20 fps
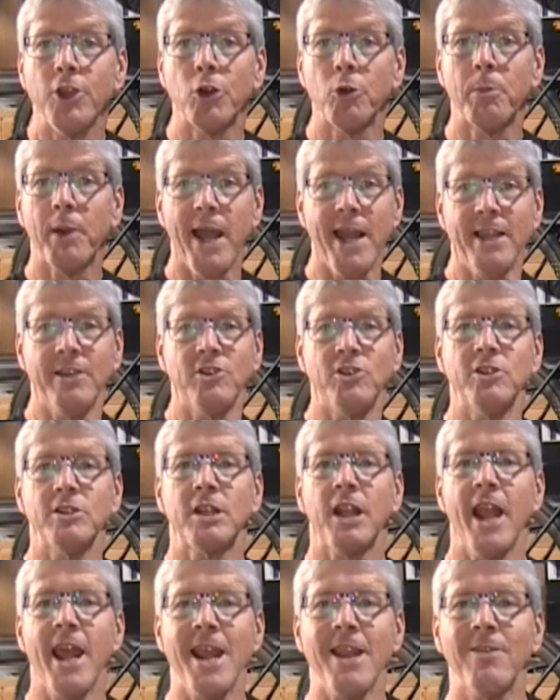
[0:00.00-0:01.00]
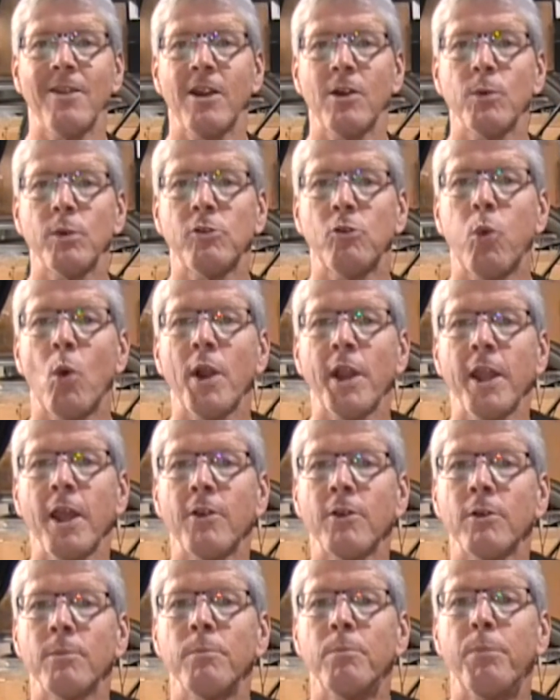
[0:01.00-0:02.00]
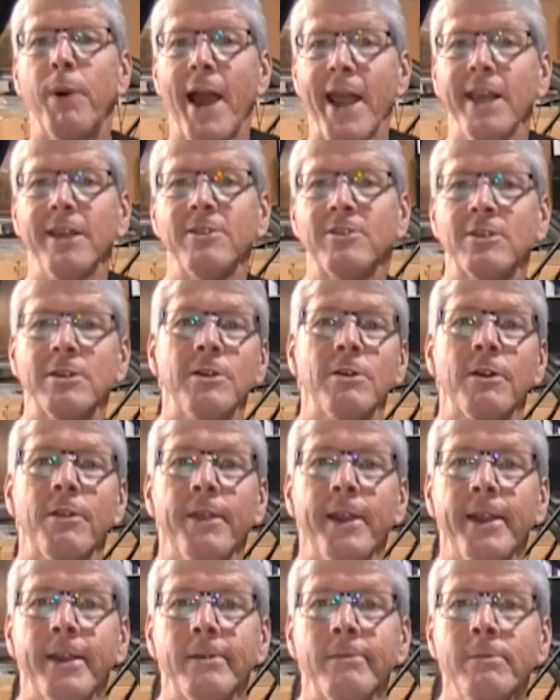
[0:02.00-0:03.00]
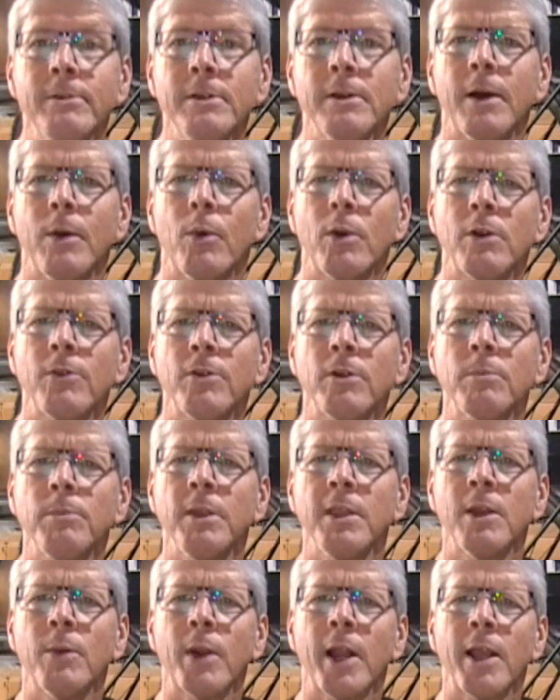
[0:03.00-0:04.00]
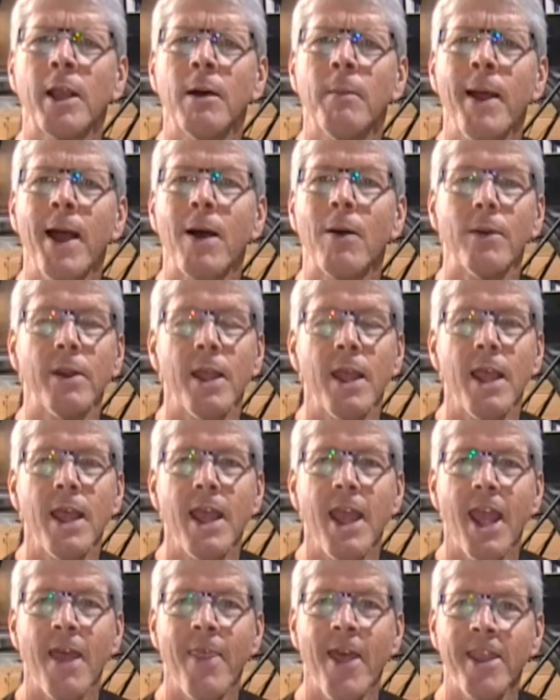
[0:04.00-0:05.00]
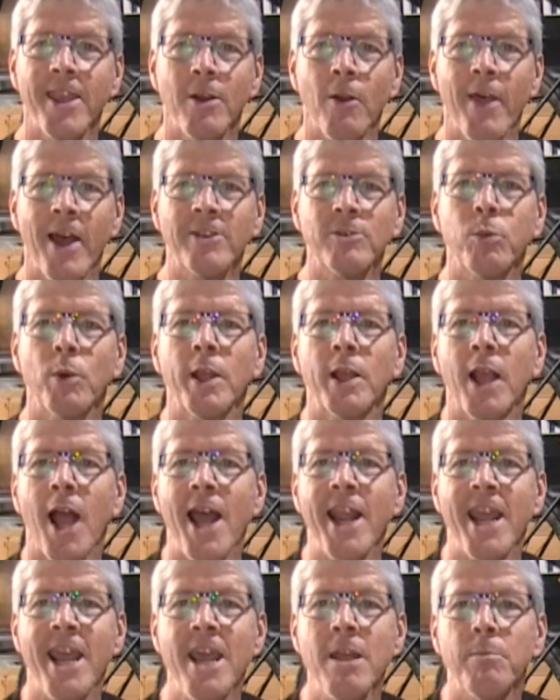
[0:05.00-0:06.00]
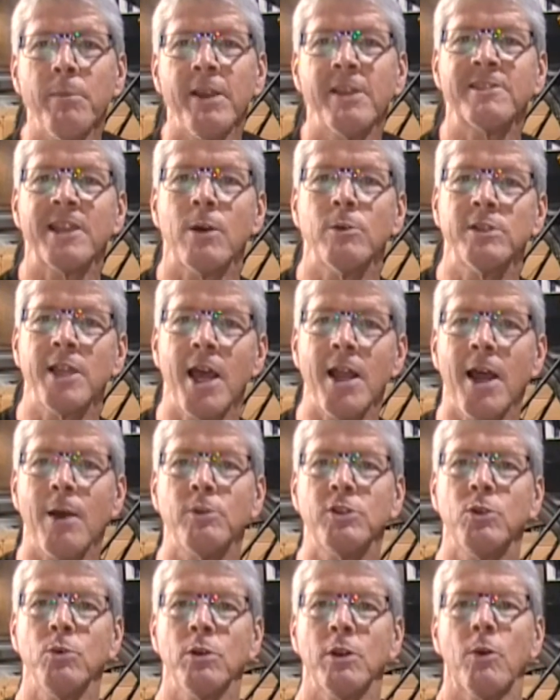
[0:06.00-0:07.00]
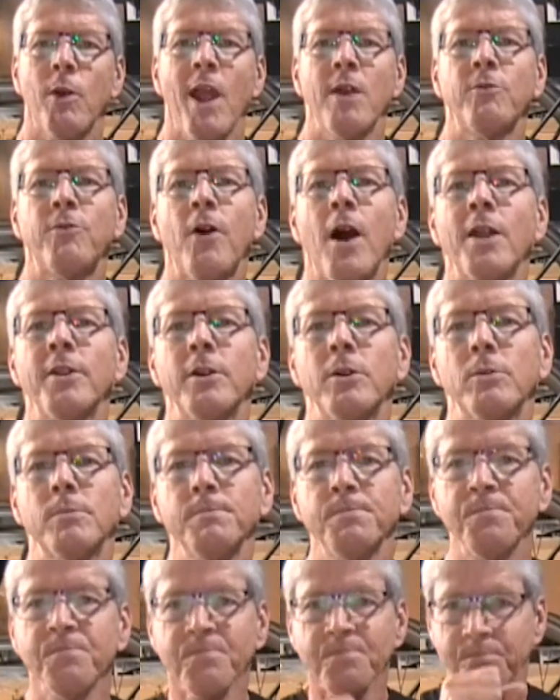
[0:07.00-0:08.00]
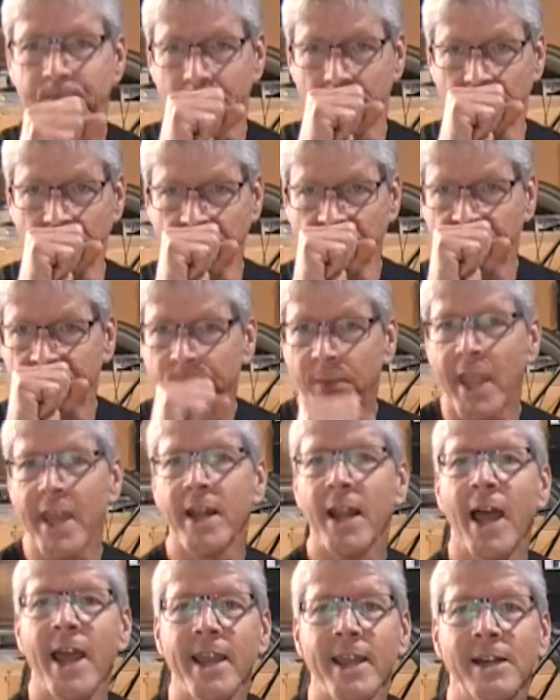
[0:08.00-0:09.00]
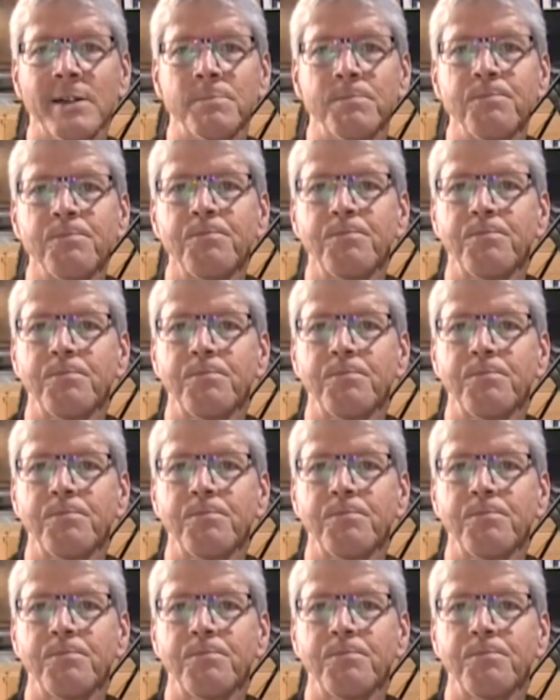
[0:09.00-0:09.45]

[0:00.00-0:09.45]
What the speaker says: bike is just laying there with 20 other bikes and you're thinking, I wonder if it'll be there when I come out. And that, that's when it kind of hit me. As I was doing a Gran Fondo and I